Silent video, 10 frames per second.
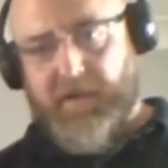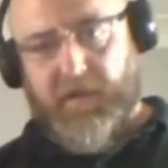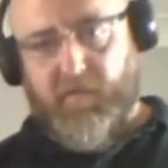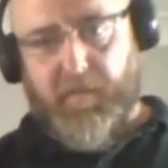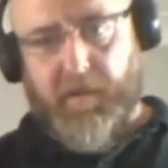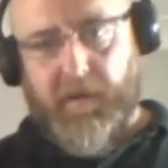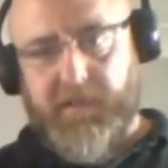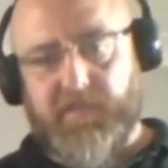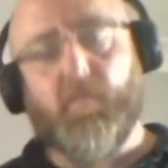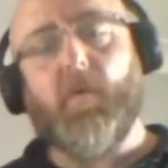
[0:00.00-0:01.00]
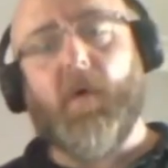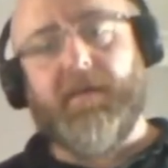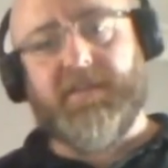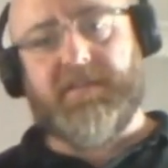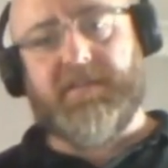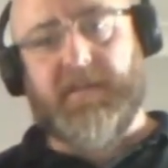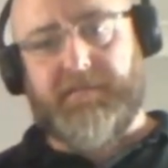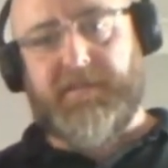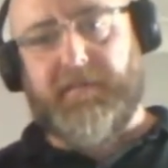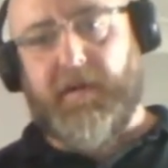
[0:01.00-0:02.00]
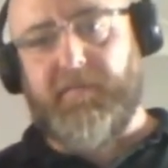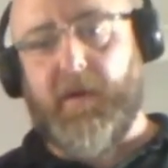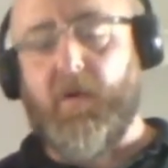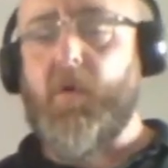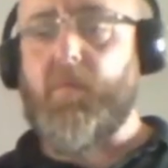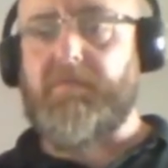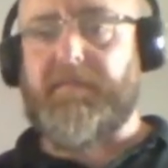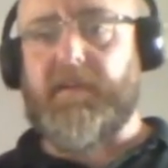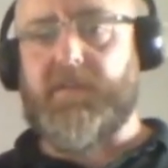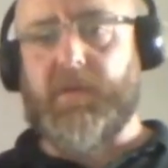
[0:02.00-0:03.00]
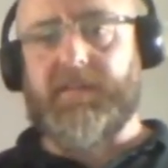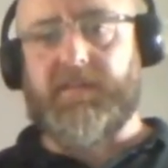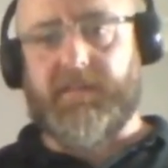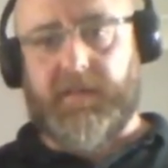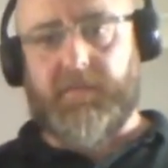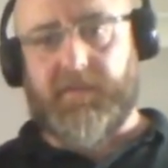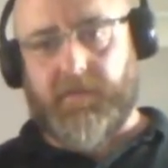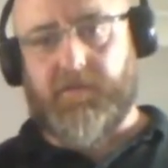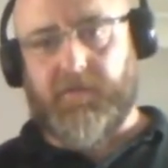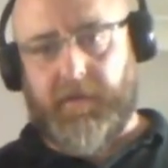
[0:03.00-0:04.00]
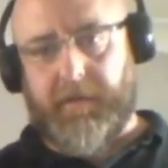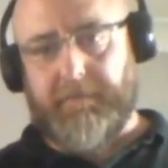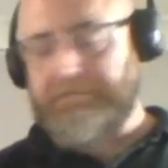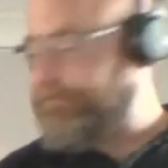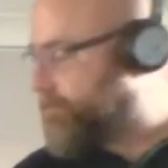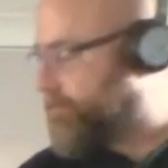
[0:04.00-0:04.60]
Every other appliance will have a 75 mil. We refer to it as a deep seal trap.